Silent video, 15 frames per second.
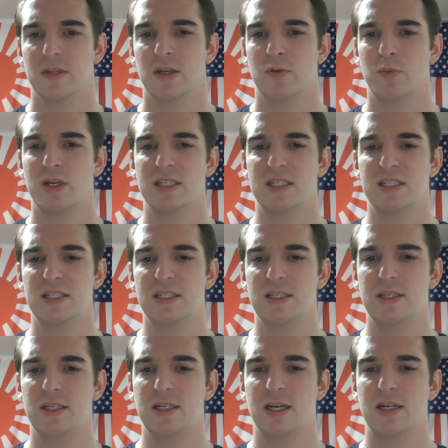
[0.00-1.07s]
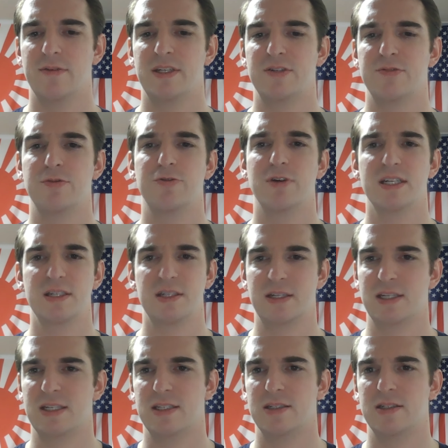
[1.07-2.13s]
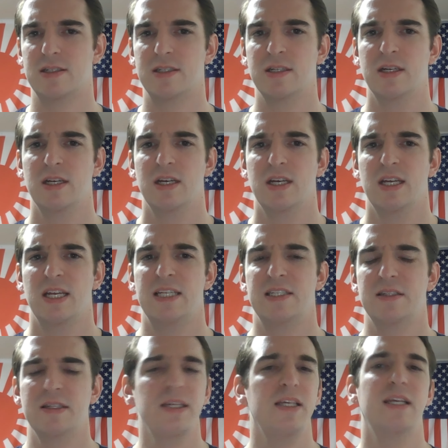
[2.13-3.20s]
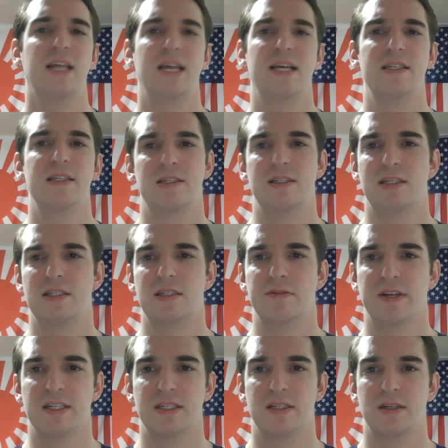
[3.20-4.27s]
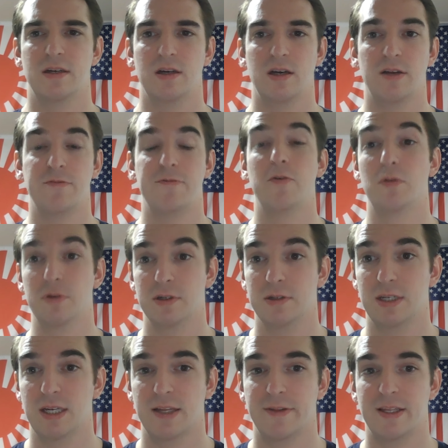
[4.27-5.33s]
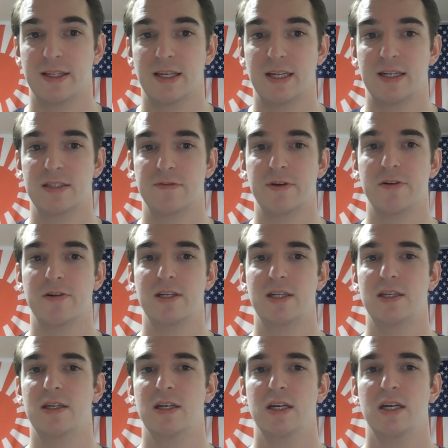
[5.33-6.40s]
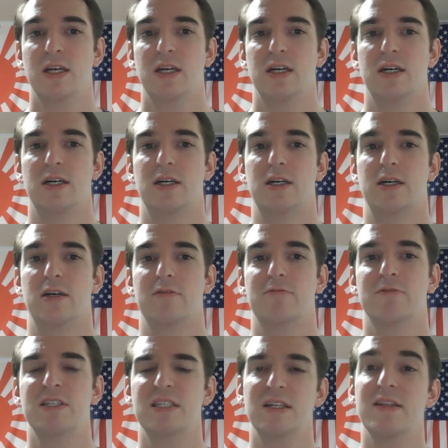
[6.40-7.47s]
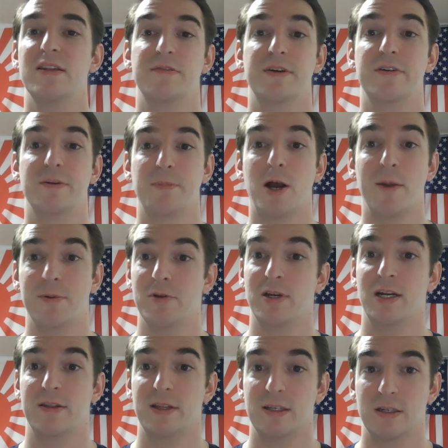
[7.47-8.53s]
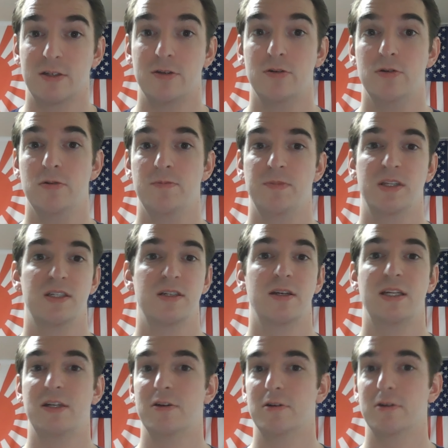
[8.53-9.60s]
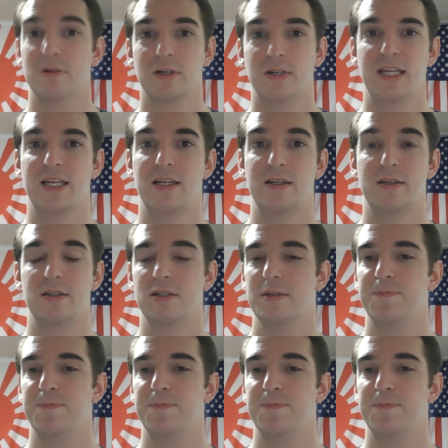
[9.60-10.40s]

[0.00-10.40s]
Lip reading: we can see kind of his regrets and his thinking as these events unfold. I think that is a very recently that very popular kind of thing to do, the Sun Eater and